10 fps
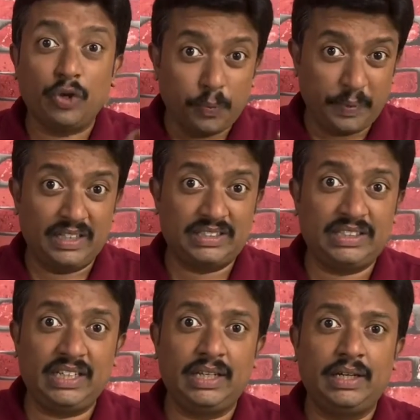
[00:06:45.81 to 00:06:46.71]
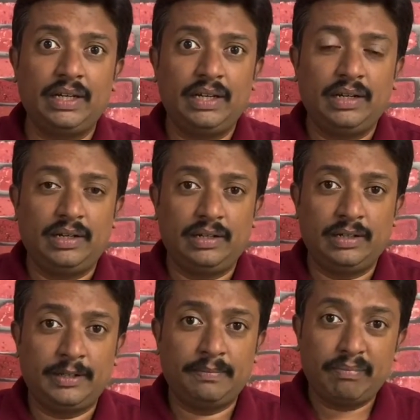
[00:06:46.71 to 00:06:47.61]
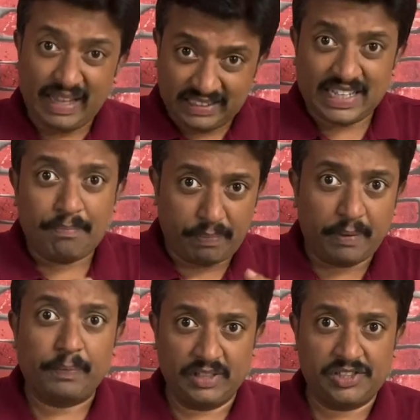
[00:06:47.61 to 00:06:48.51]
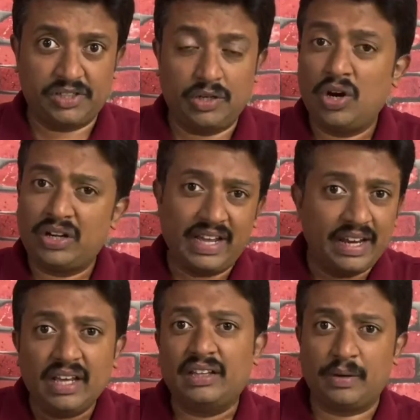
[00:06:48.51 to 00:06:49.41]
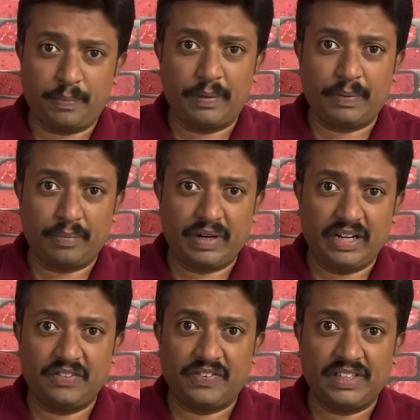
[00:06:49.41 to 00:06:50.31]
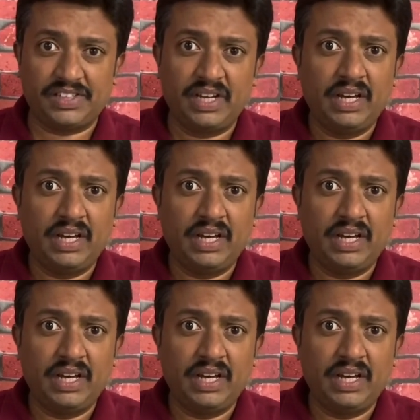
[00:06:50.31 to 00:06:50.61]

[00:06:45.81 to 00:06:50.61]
UPSC exam papers, not any other paper, my dear friends.